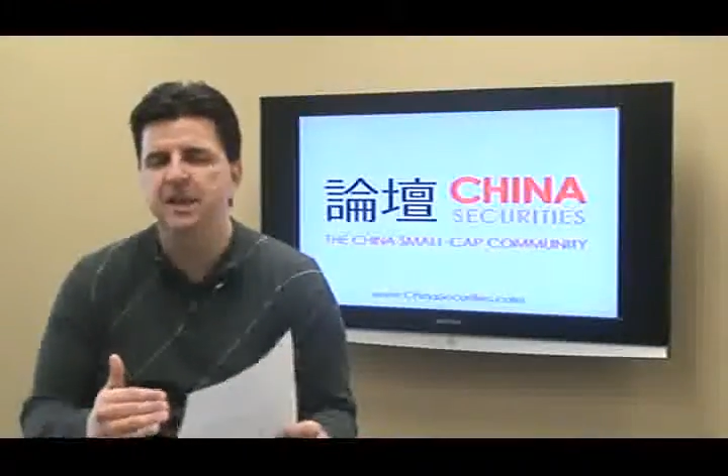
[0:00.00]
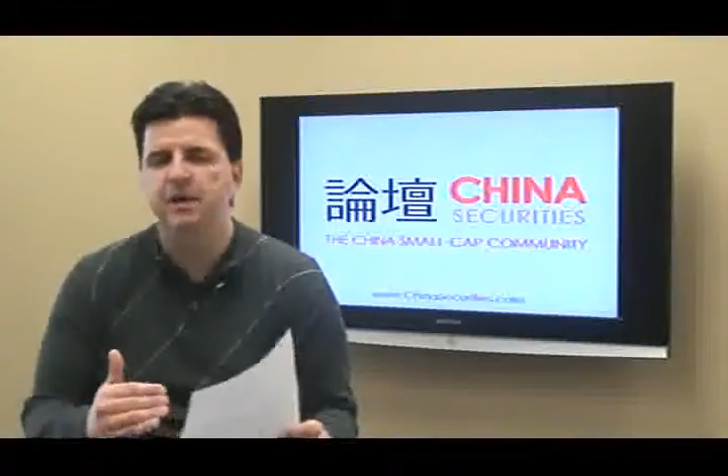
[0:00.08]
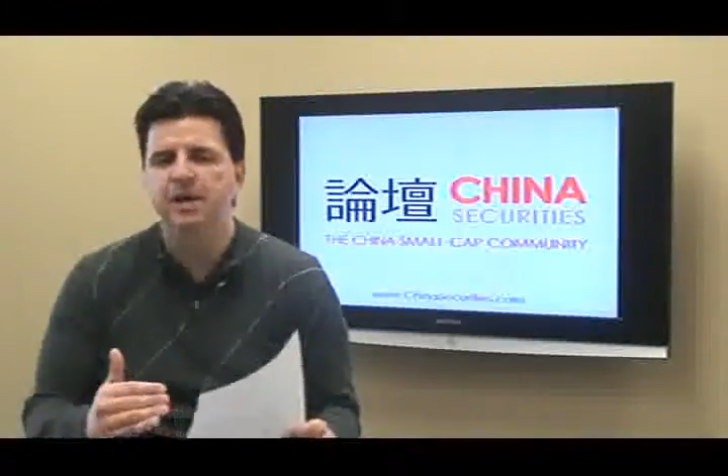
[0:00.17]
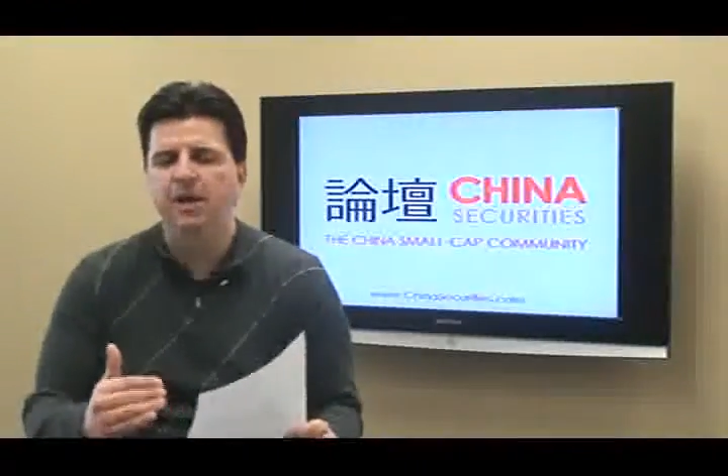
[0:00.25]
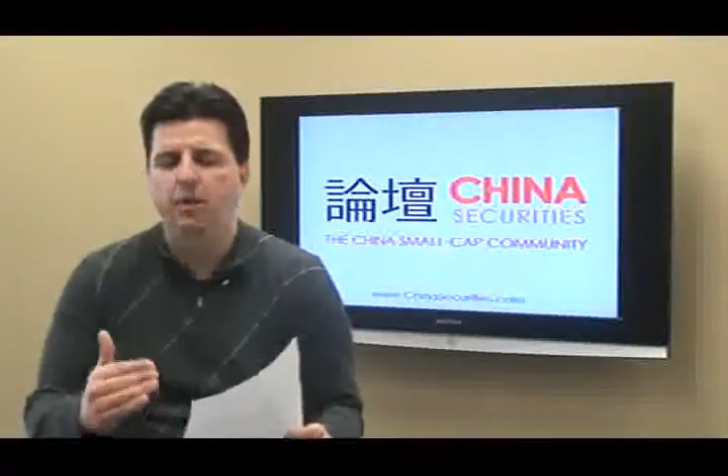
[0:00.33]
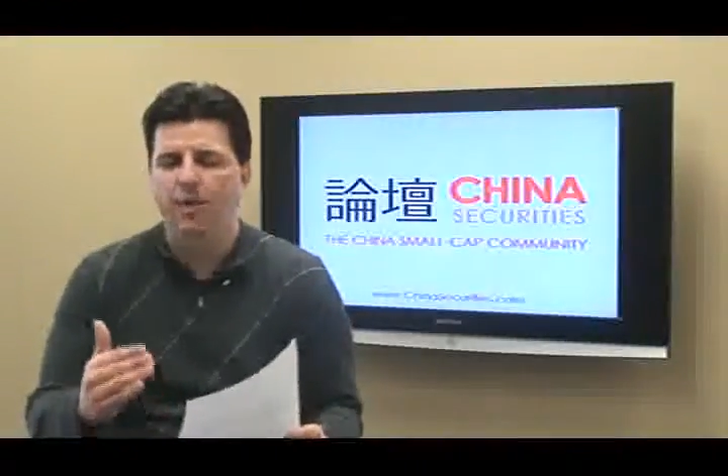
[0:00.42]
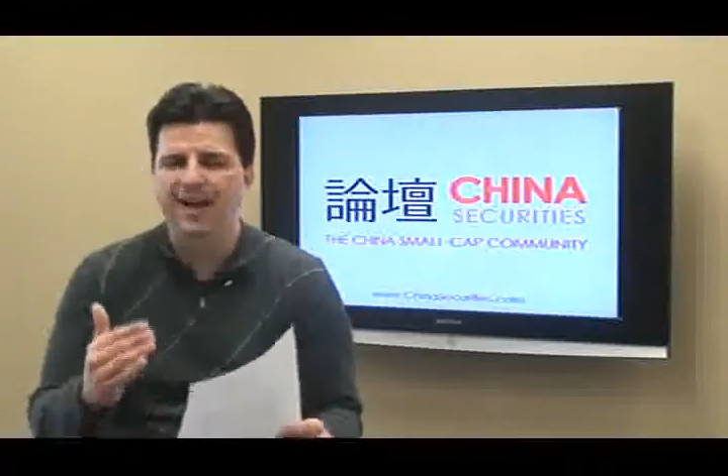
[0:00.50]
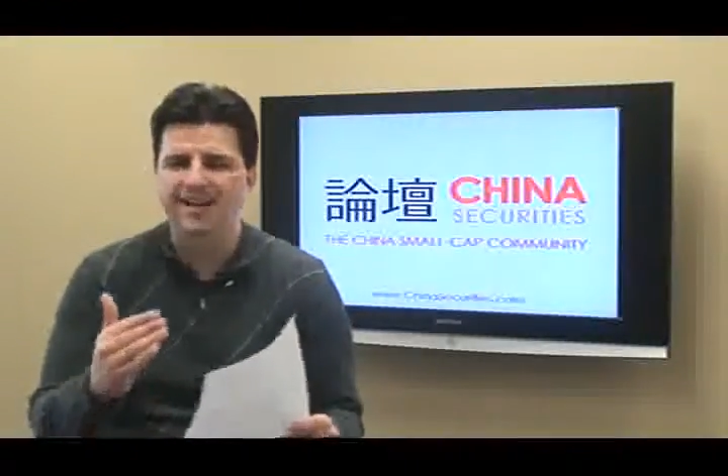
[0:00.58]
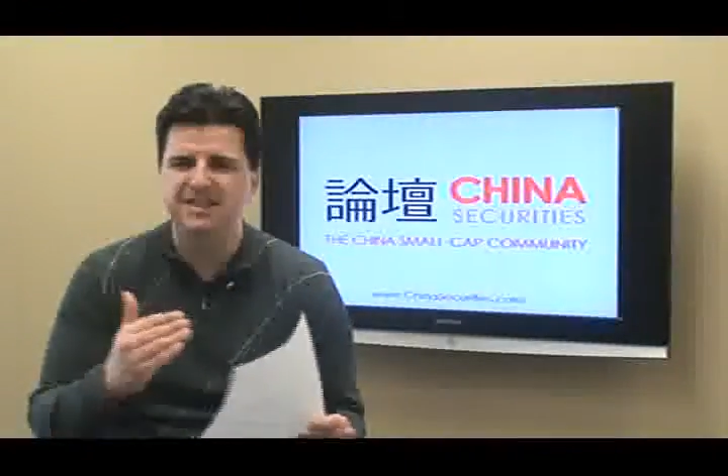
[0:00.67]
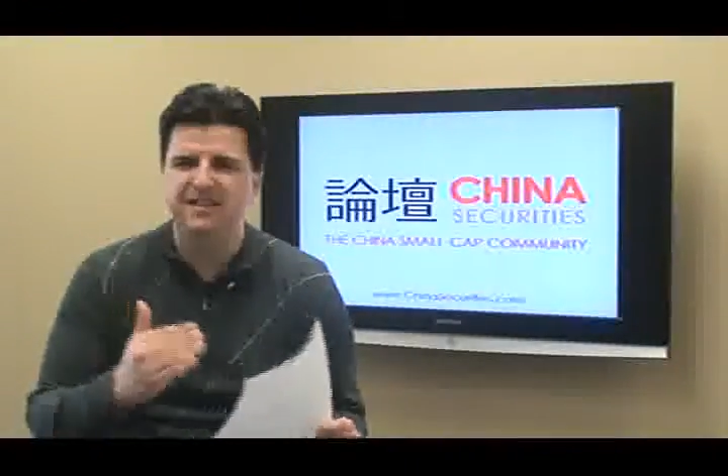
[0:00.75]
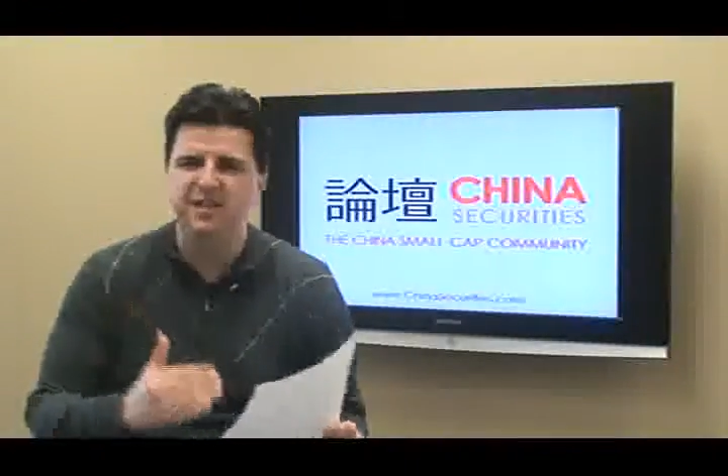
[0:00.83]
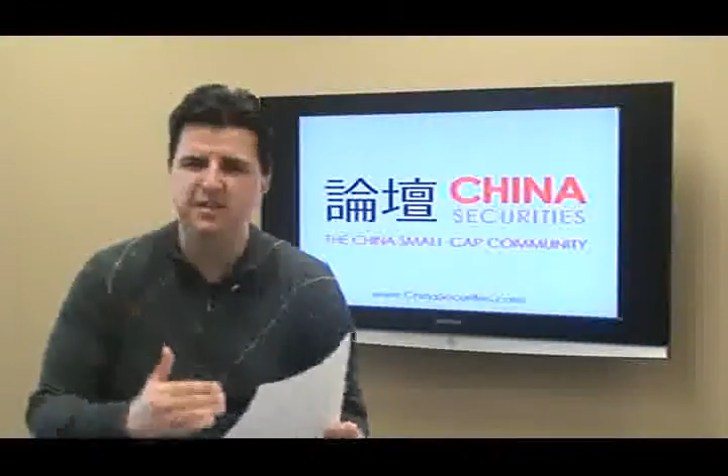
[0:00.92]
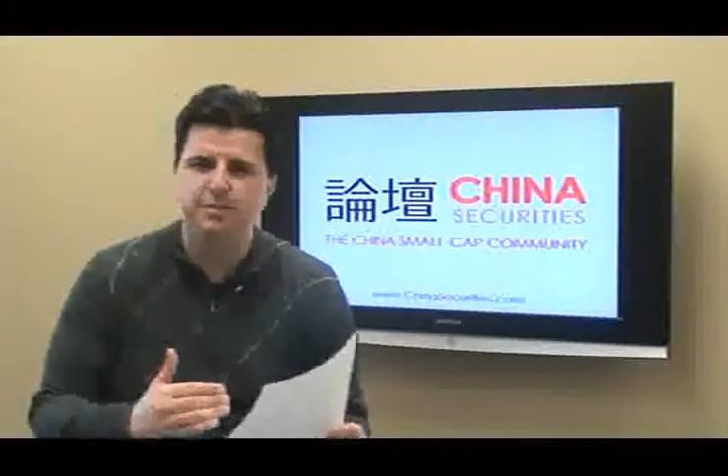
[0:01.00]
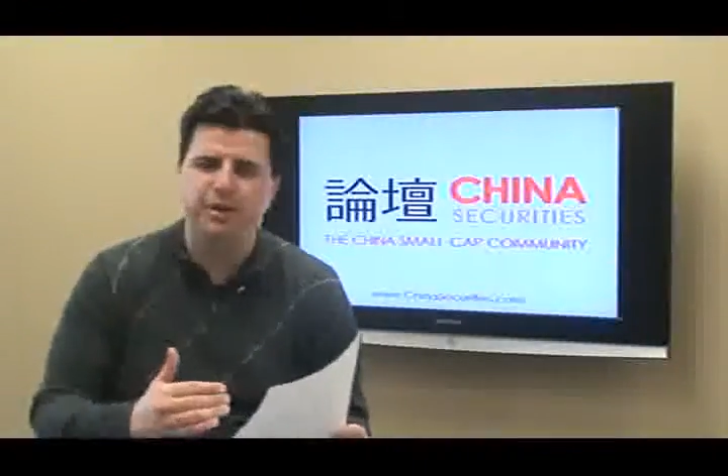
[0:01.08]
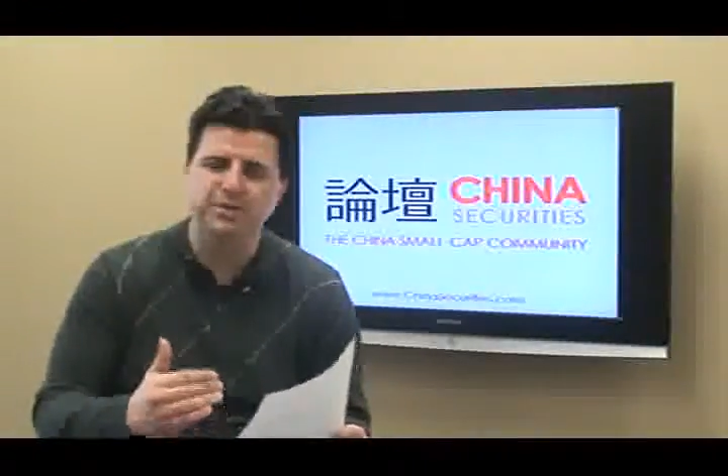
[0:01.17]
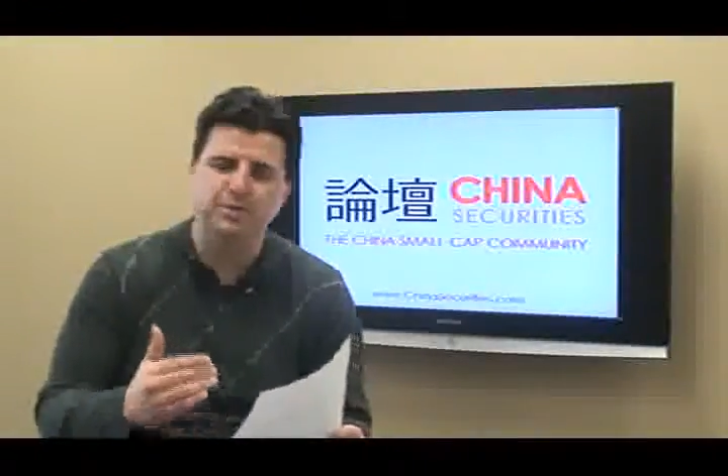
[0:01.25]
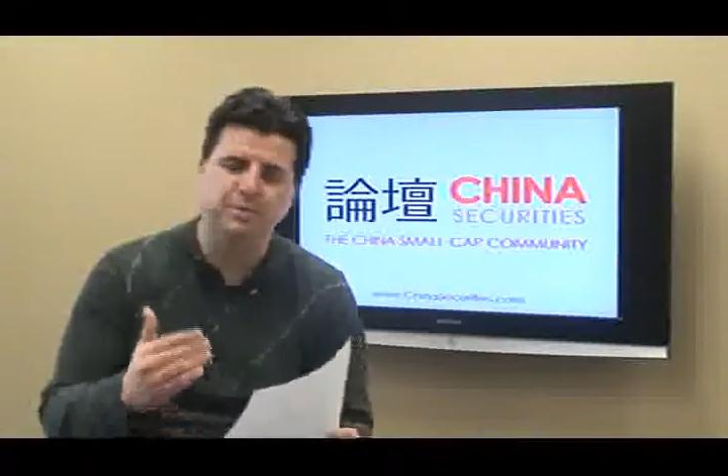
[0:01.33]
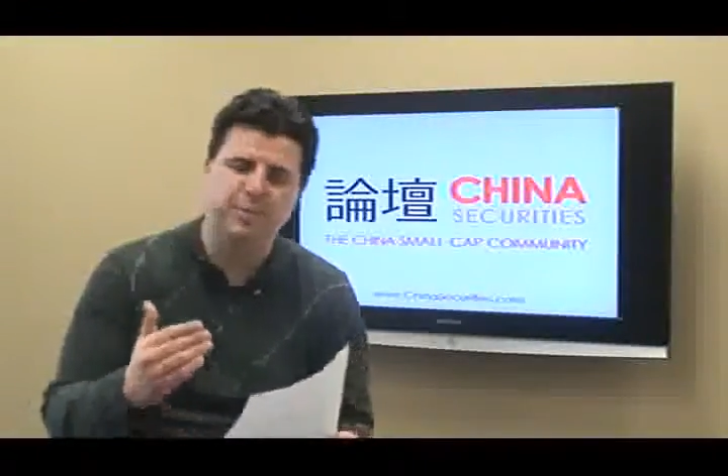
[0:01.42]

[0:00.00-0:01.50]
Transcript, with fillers: Now, why did I save this press,